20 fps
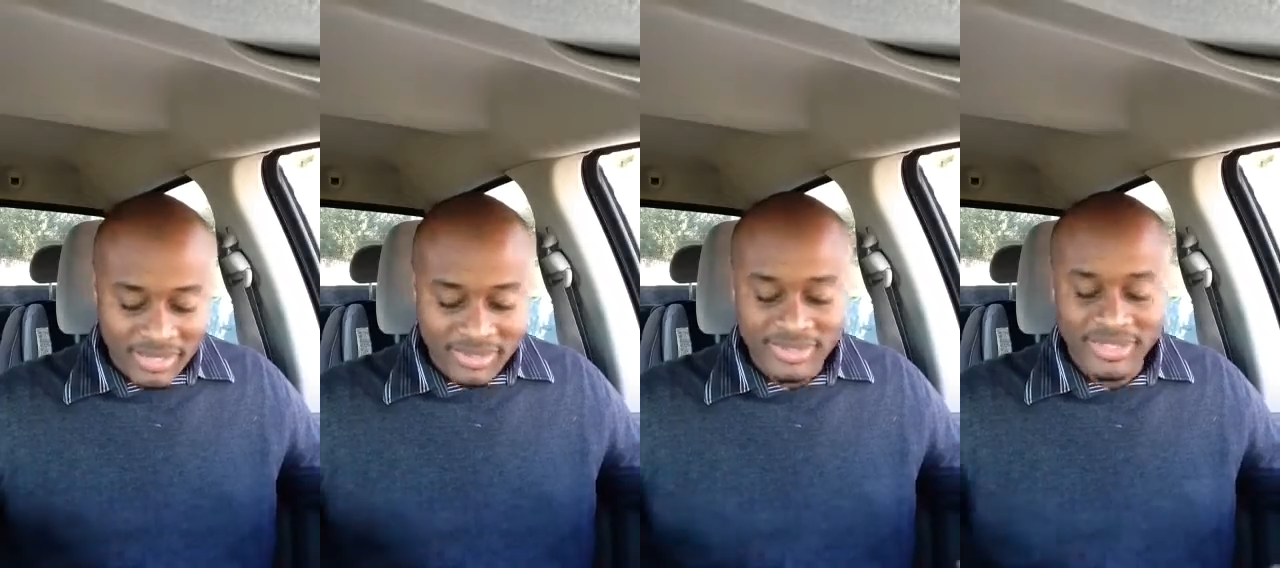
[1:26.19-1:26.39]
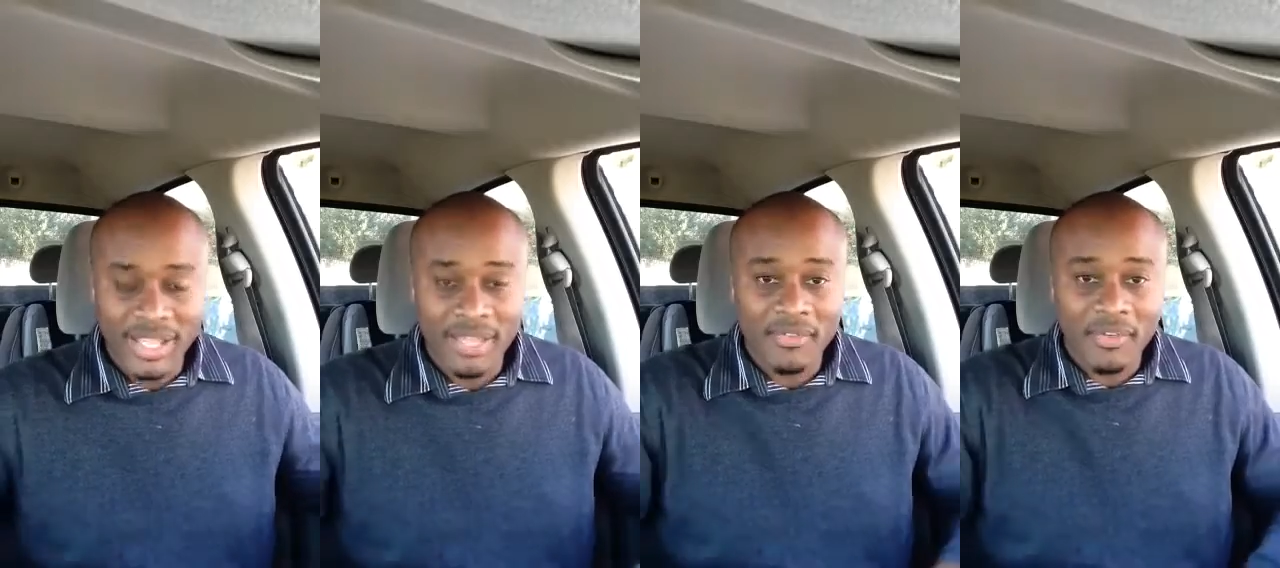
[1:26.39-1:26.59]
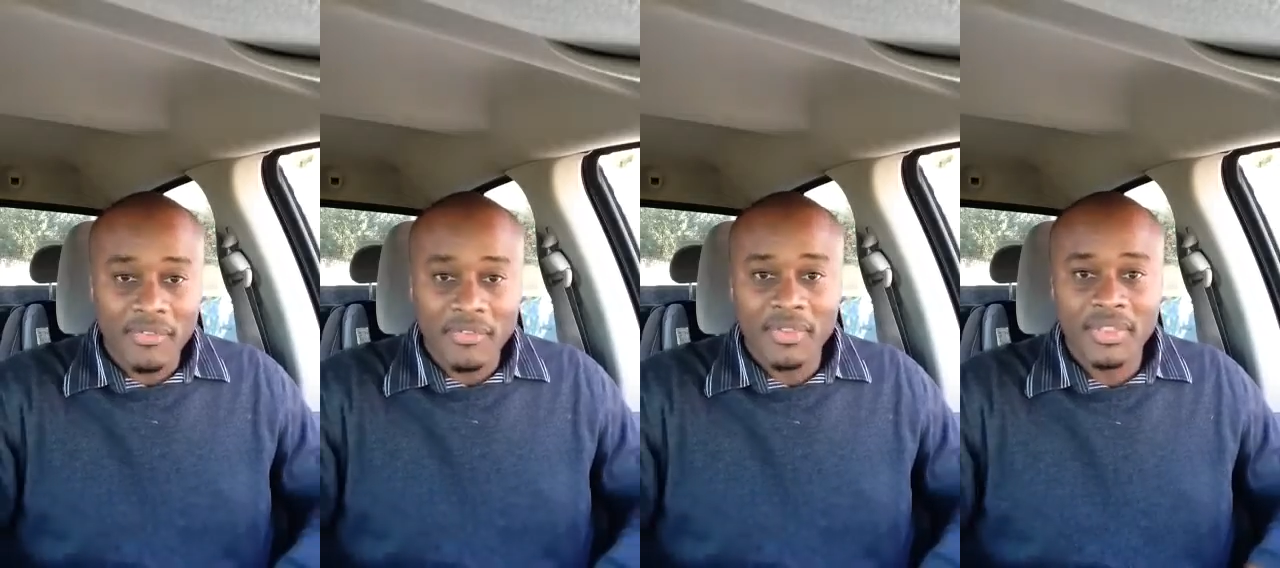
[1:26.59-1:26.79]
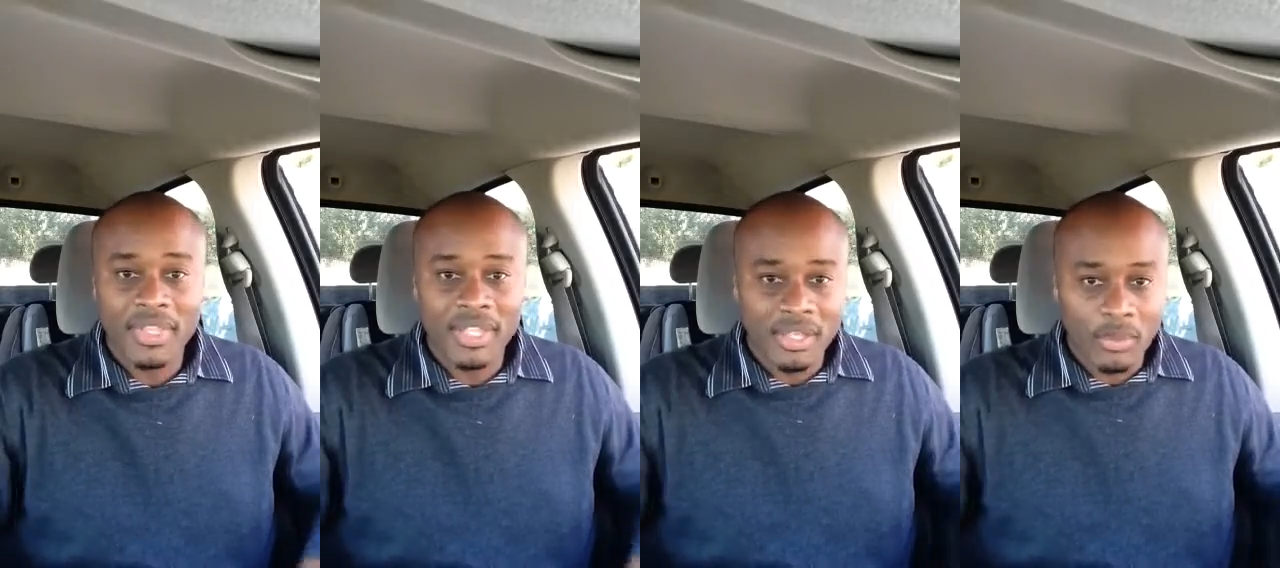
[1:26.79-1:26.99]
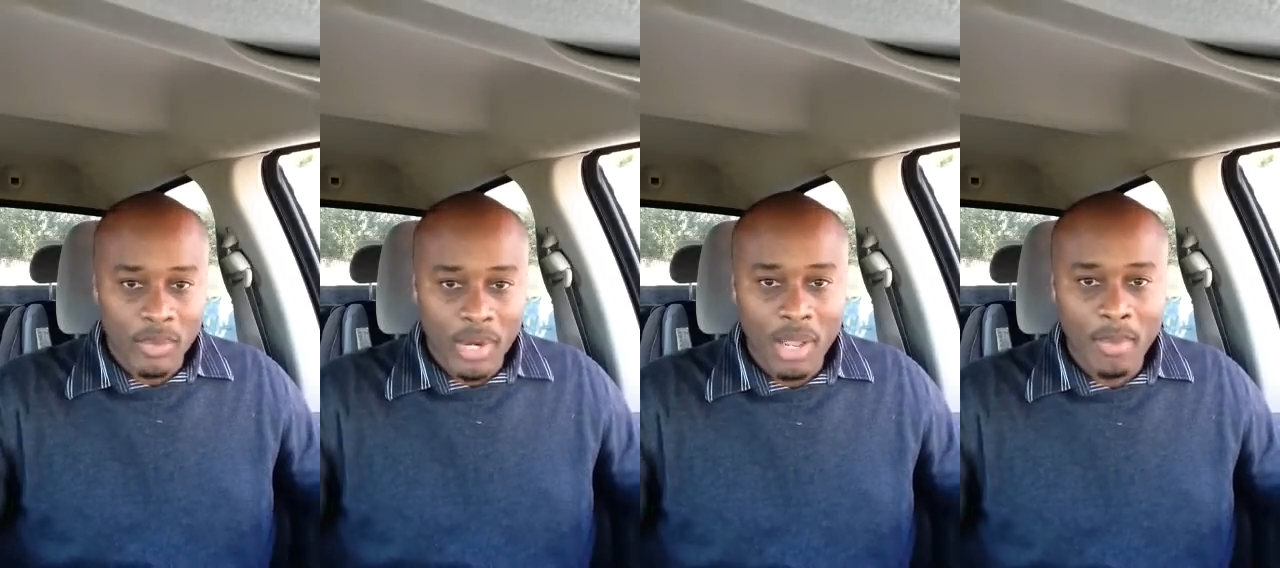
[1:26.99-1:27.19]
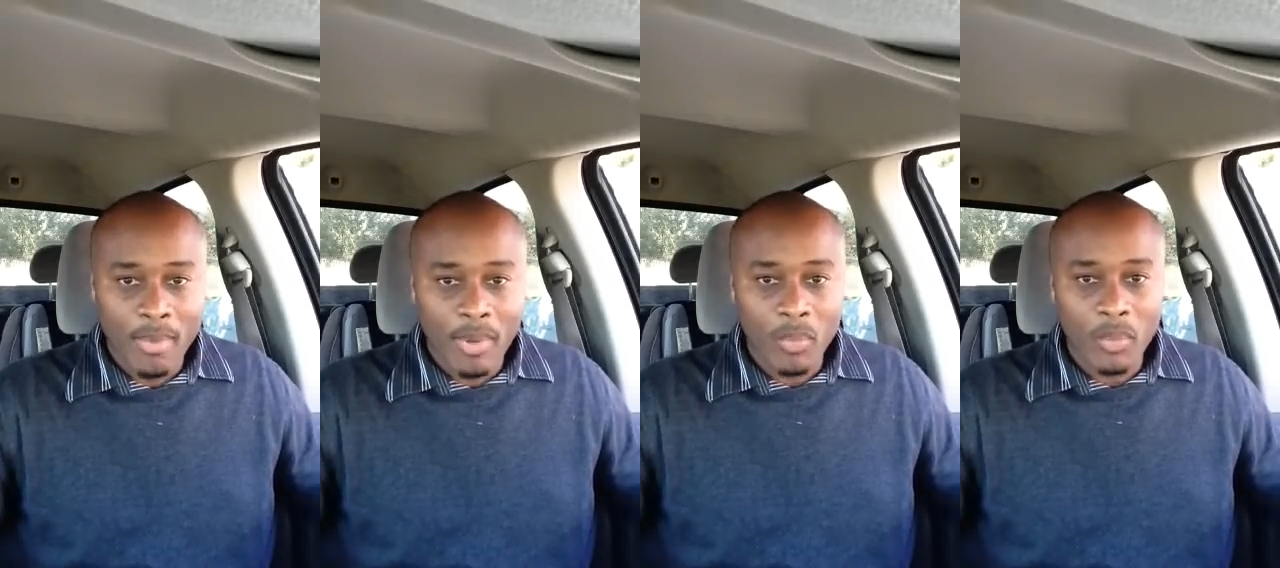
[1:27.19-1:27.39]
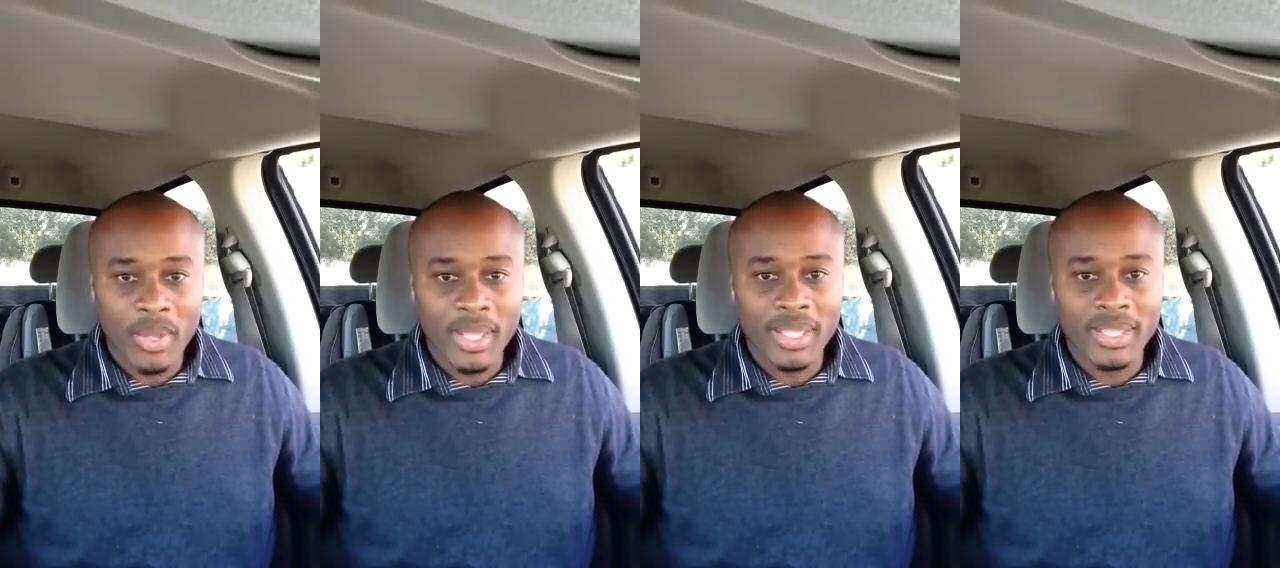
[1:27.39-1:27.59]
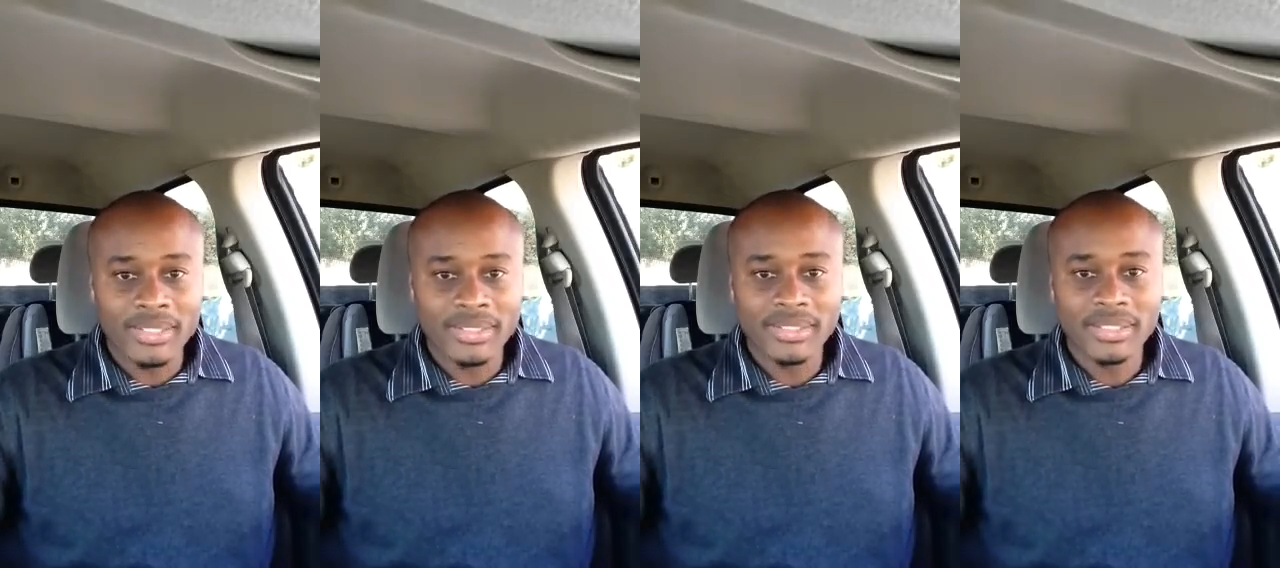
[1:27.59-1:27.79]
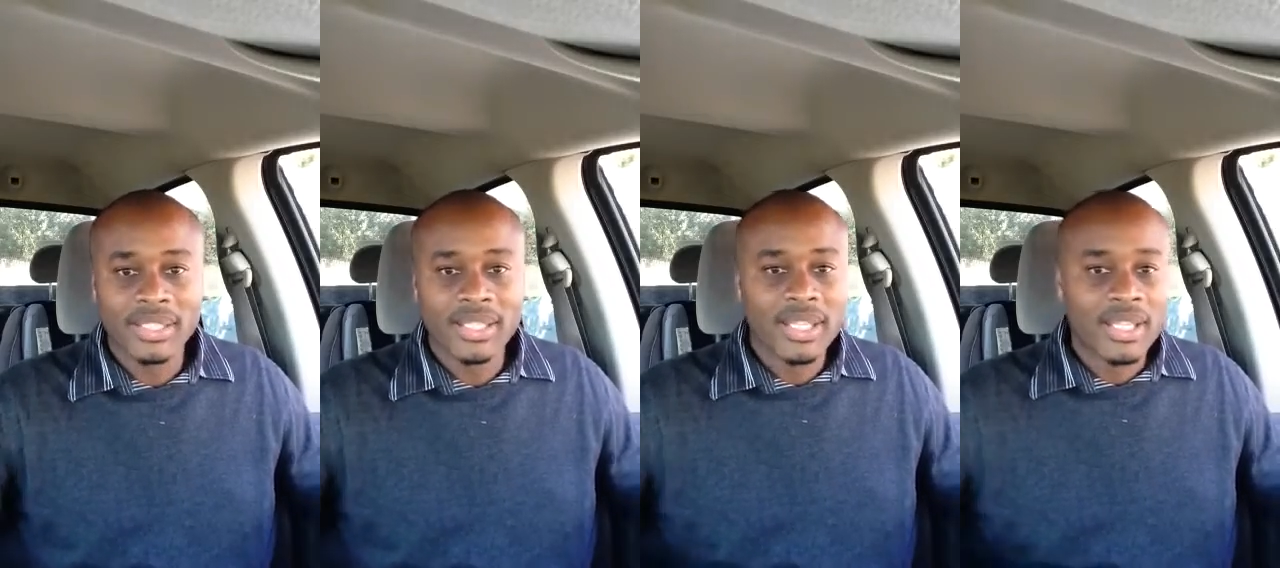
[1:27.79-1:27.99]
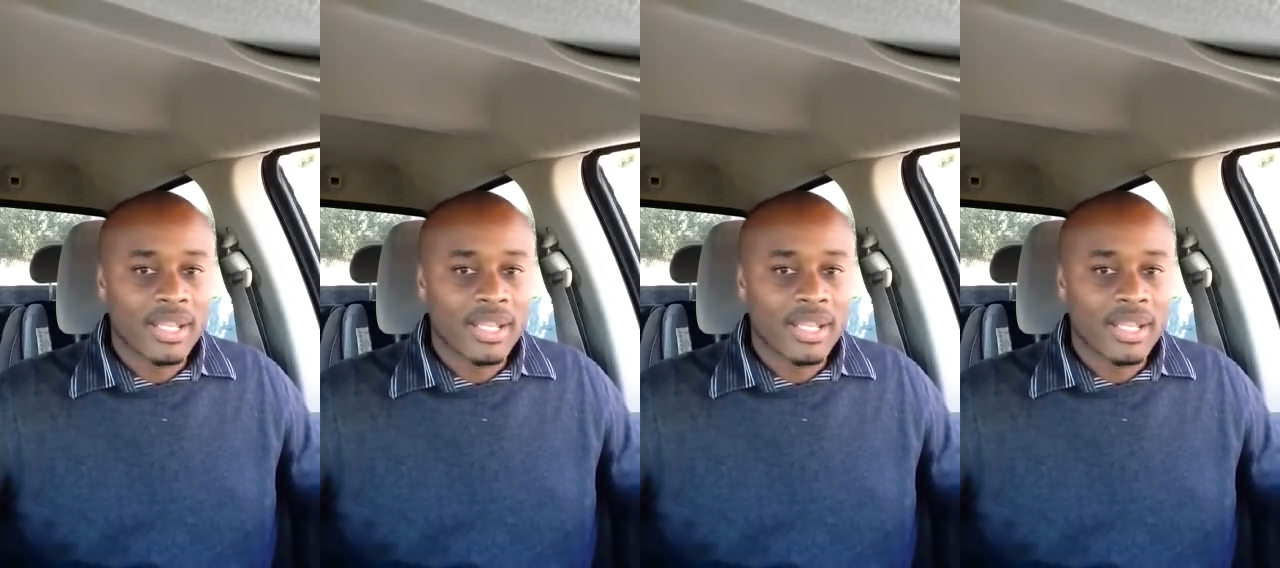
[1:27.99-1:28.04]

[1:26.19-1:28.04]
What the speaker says: I just have everything around my waist.